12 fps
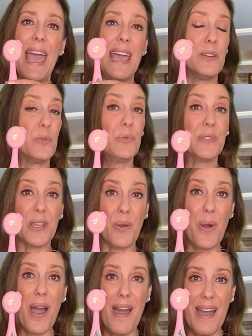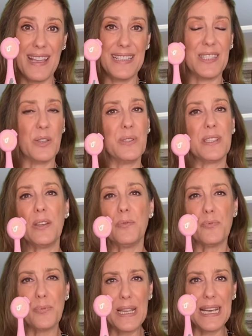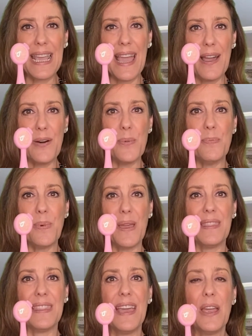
and also iron. So it's going to really help with